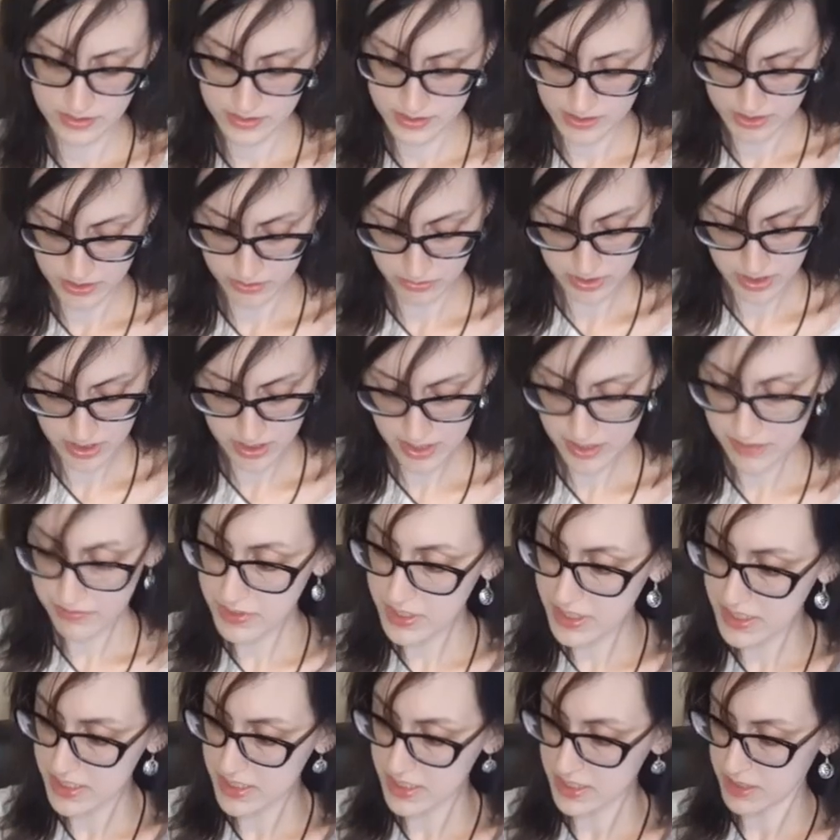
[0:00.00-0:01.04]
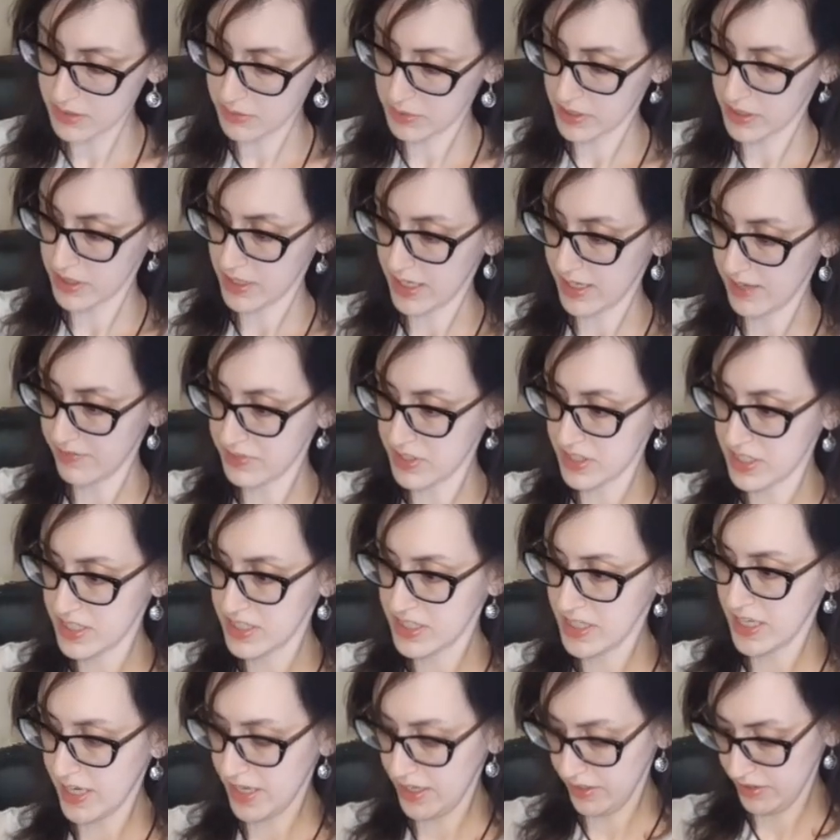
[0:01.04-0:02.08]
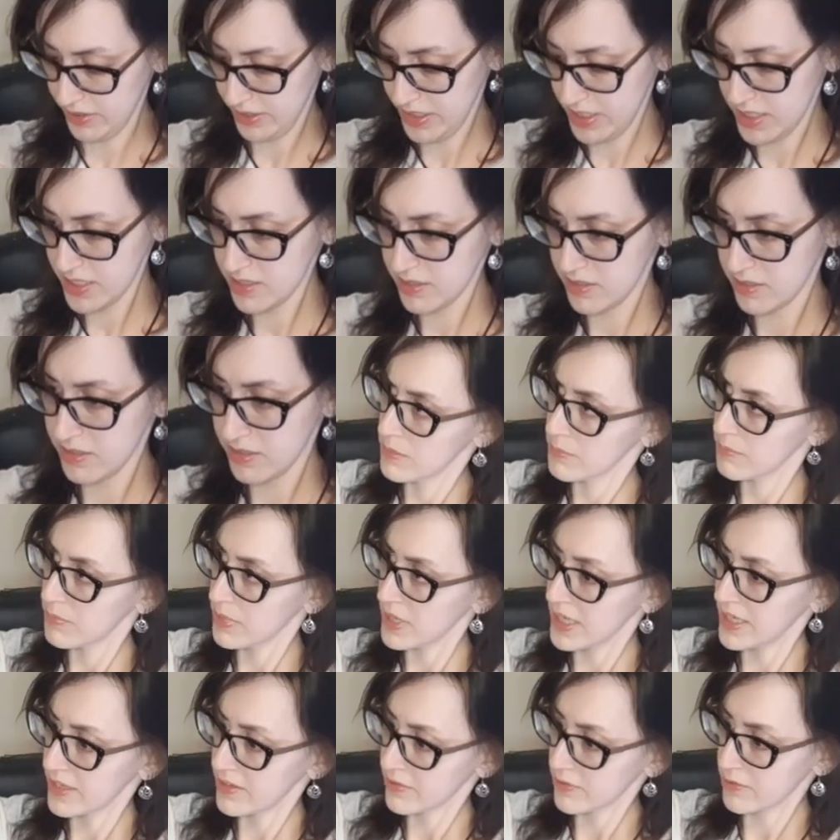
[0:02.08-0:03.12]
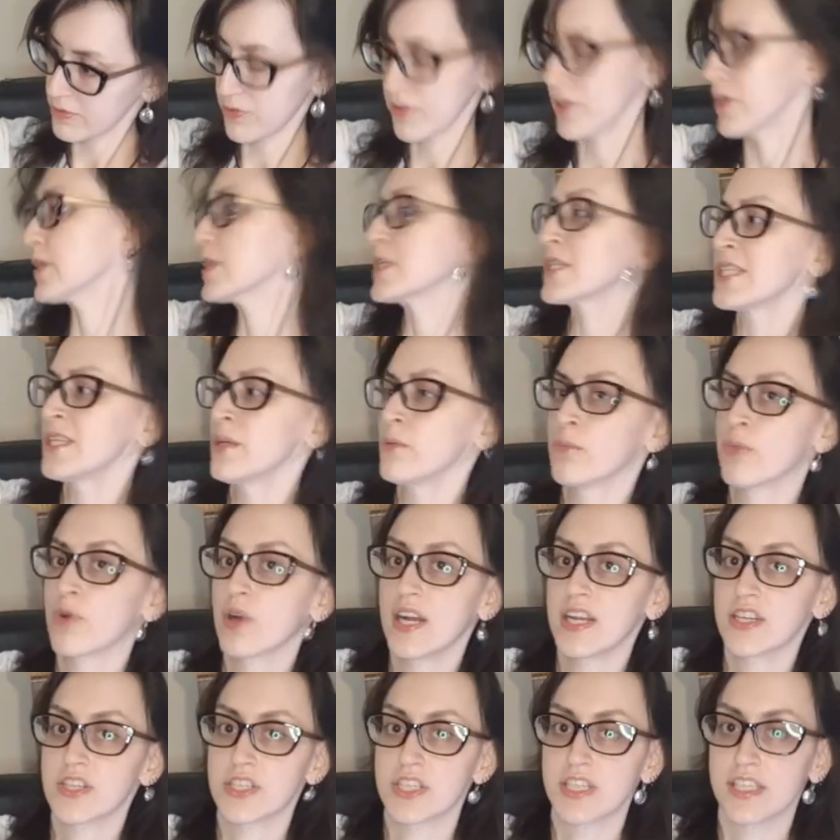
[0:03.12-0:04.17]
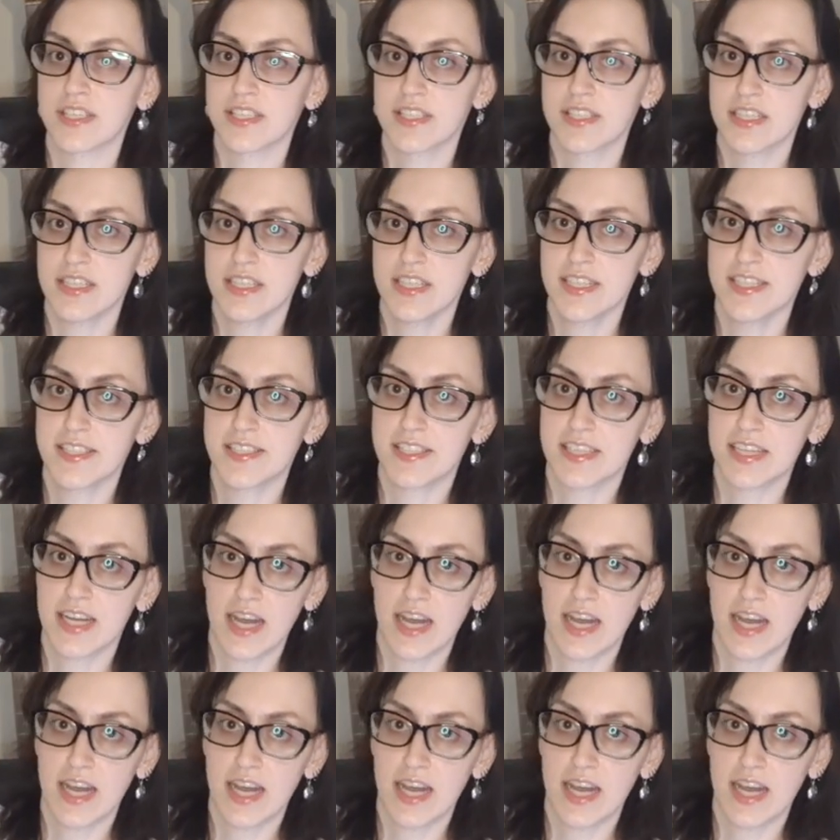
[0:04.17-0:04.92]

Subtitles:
Now, obviously, we're gonna have to style it, but first impressions, it is an